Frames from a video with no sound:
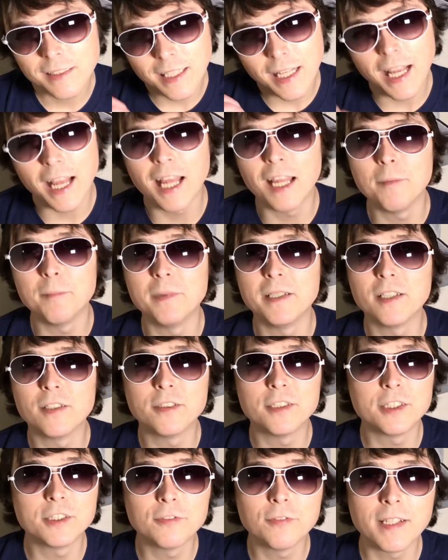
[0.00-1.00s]
Add me
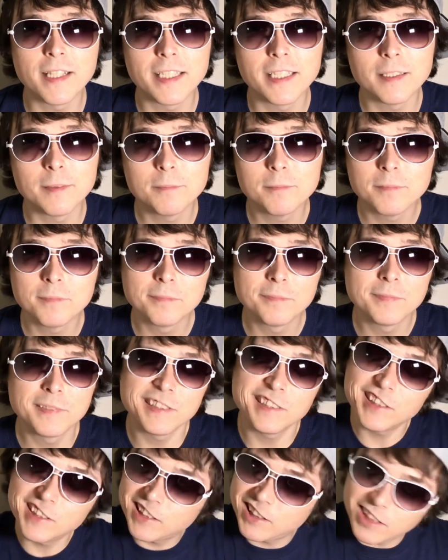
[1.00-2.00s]
on the gram,
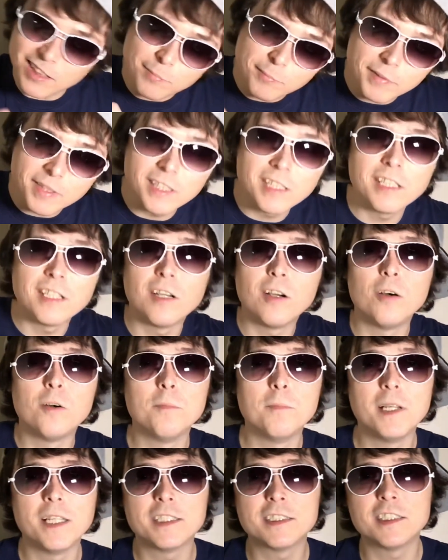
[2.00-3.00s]
send me the old
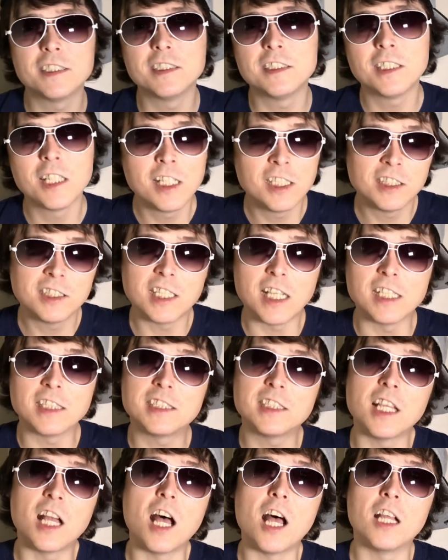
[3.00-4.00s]
message, say
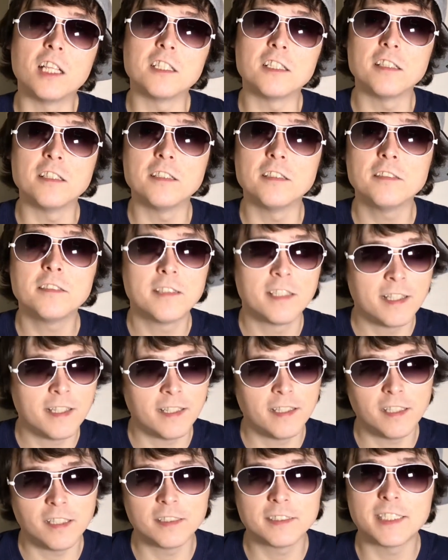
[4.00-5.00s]
sup, dude,
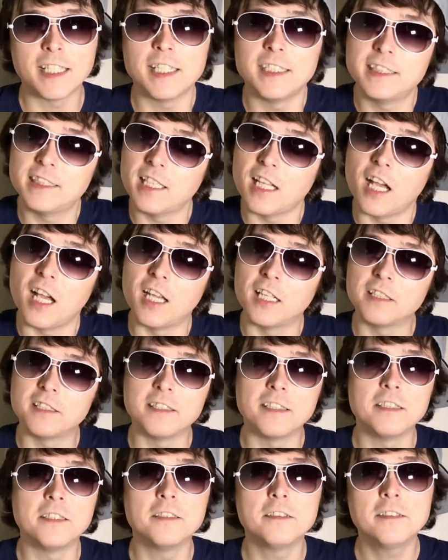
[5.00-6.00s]
and I'll say sup,
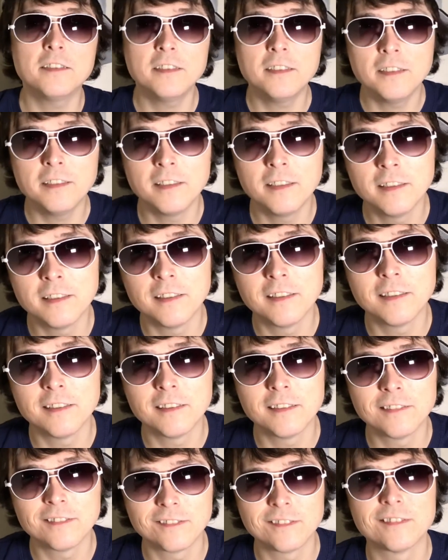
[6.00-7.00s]
dude.
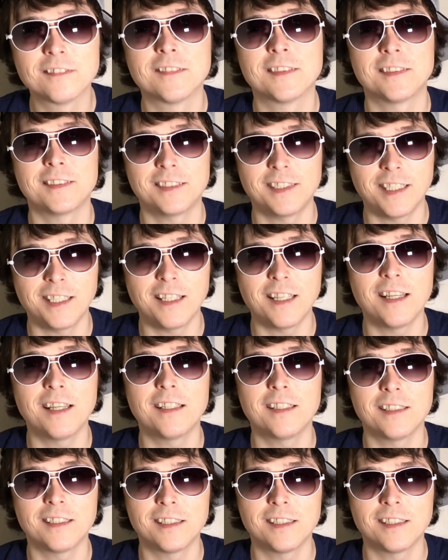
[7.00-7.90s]
Yeah.